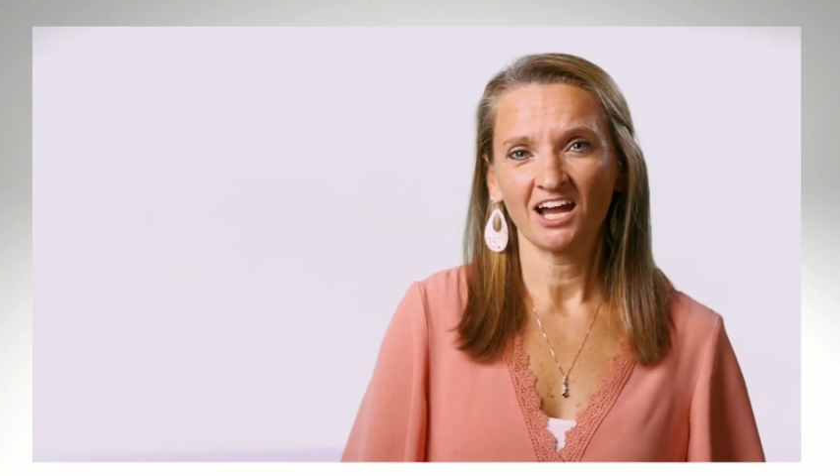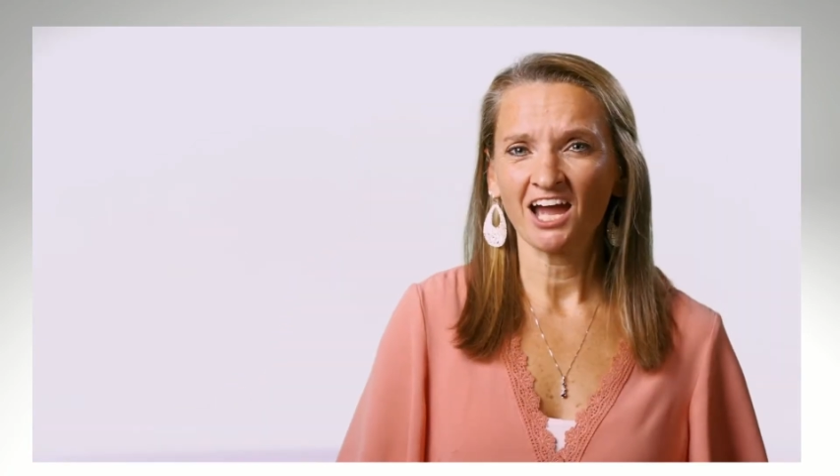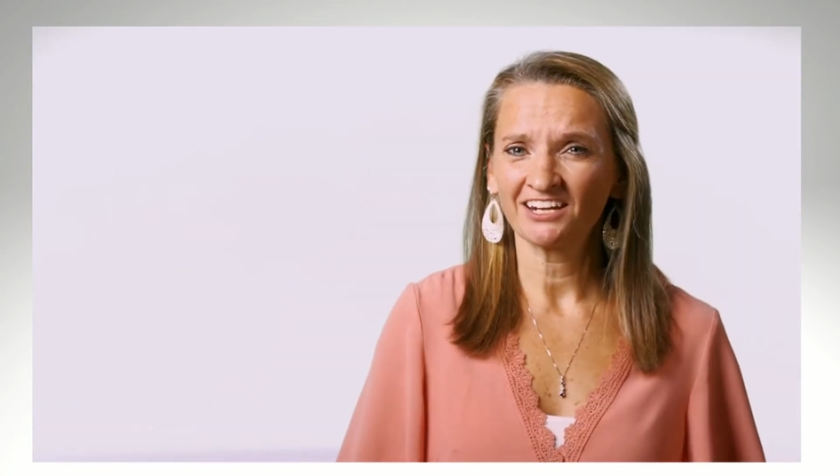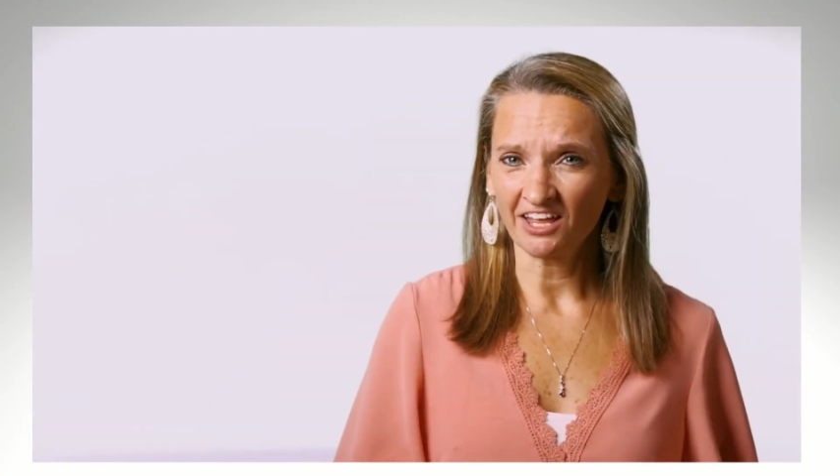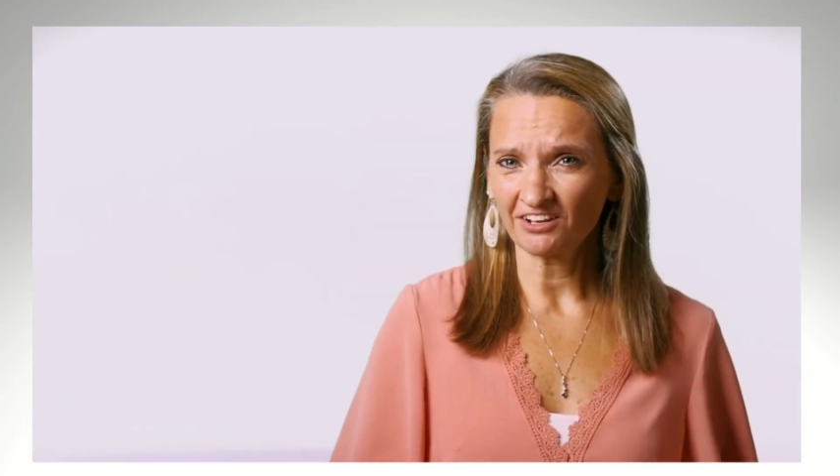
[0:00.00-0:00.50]

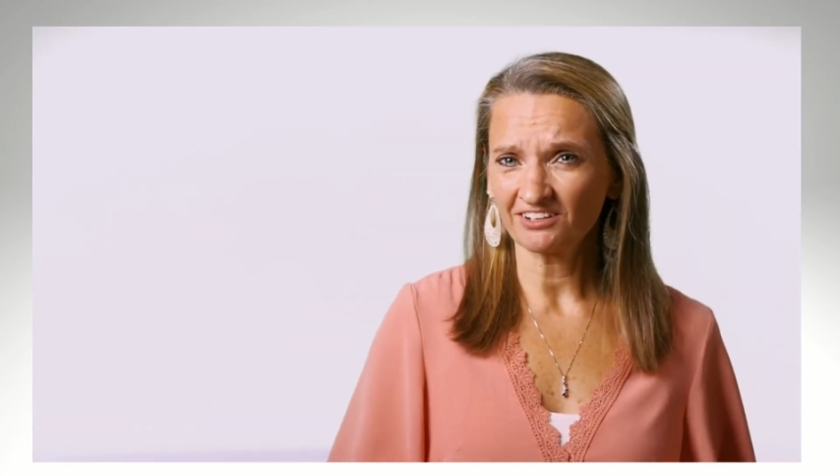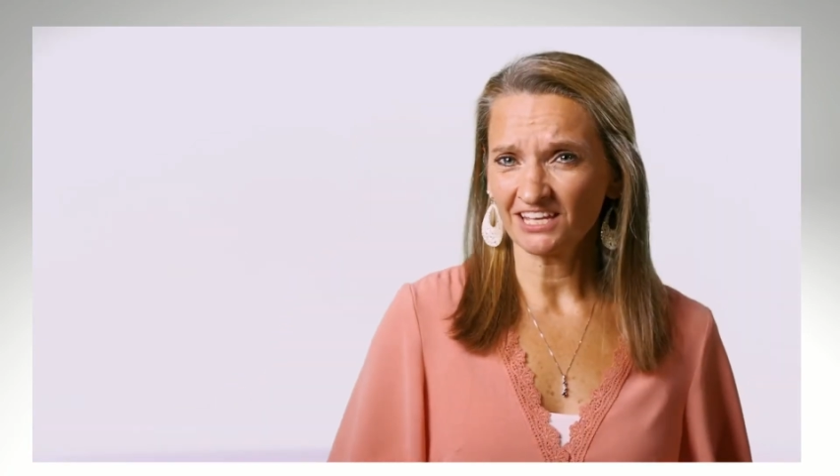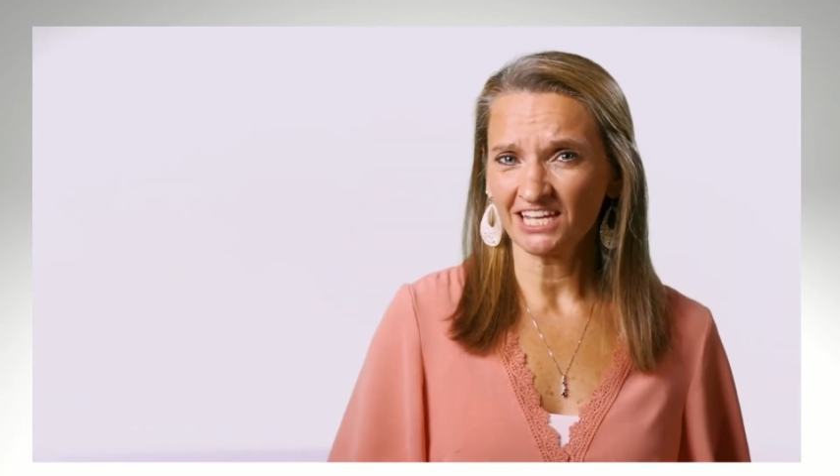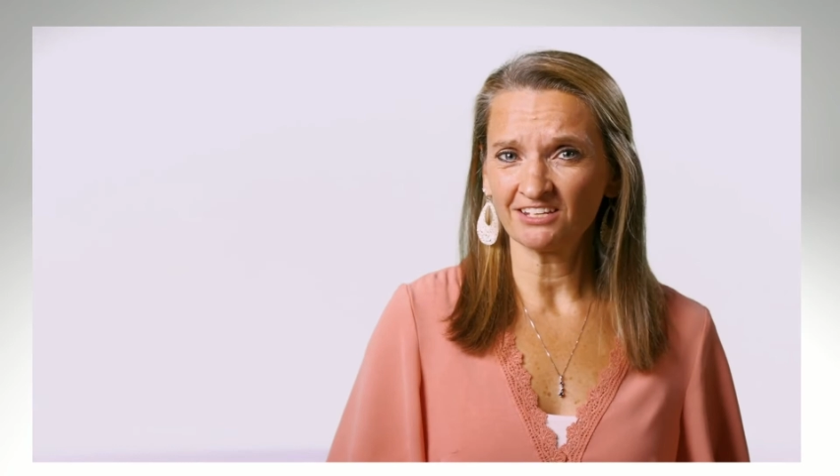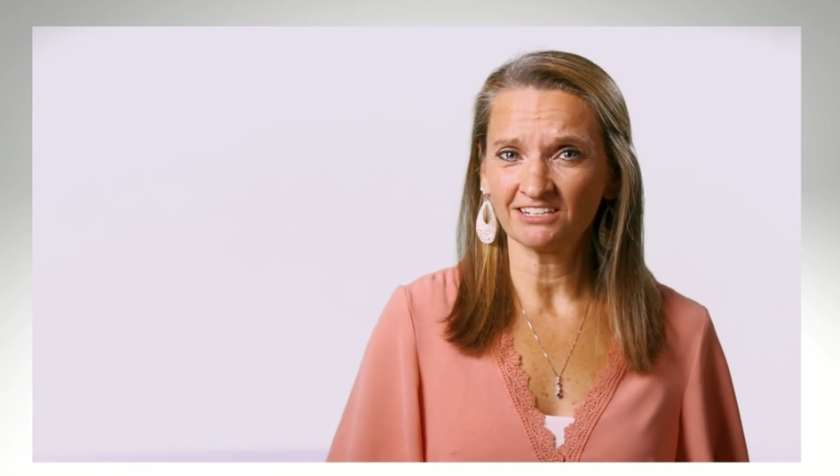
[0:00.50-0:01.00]
Another
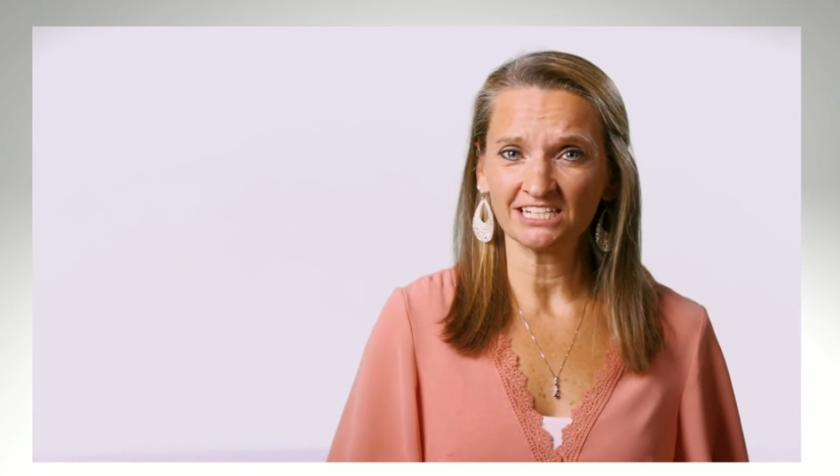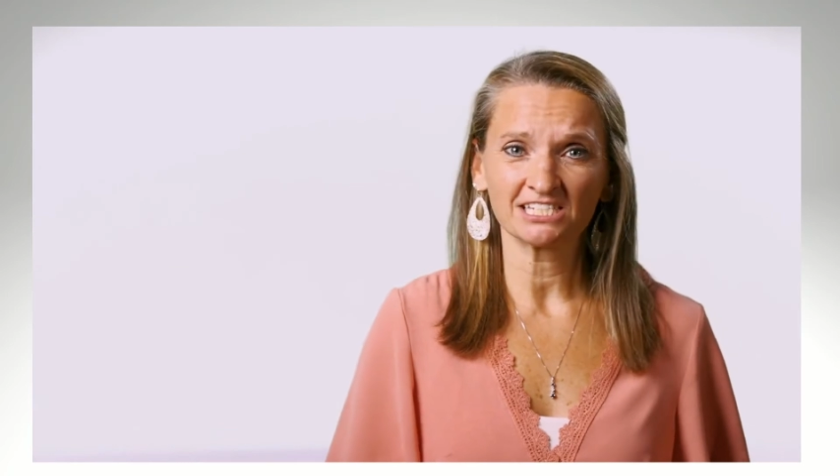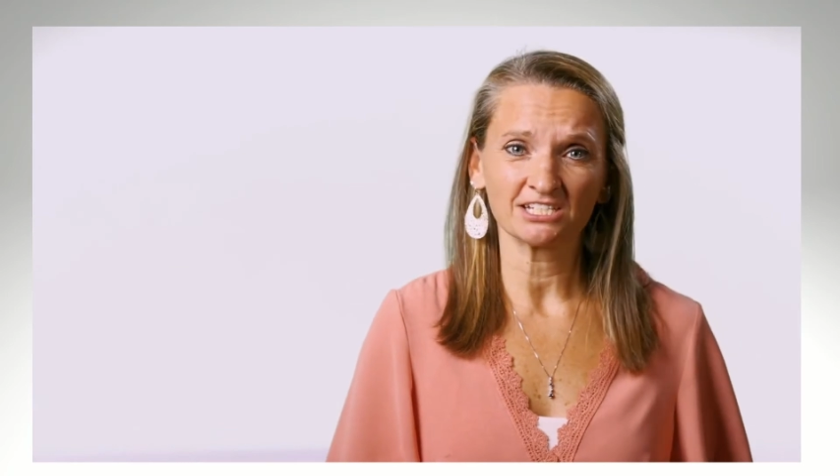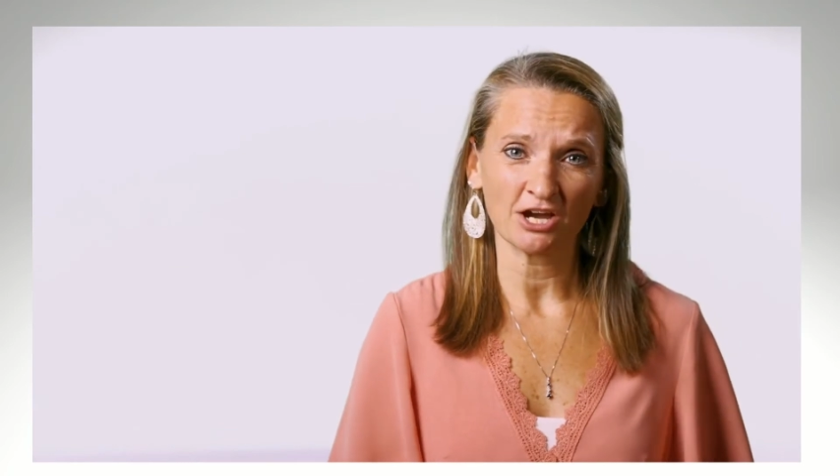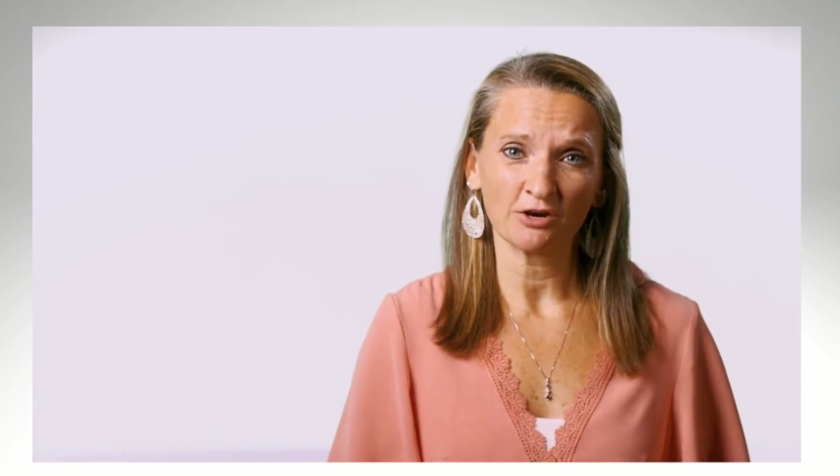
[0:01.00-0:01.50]
thing you need
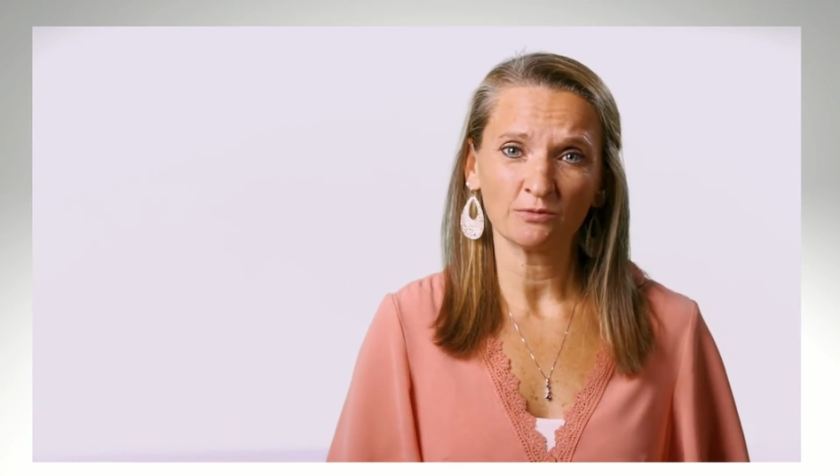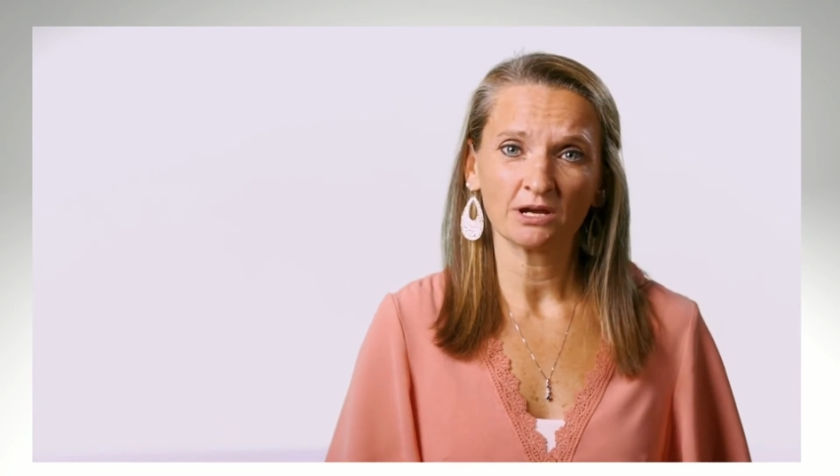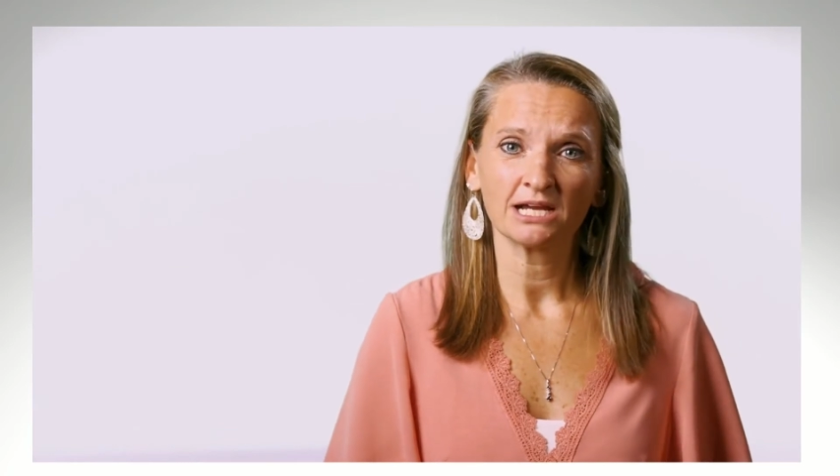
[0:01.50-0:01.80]
to know,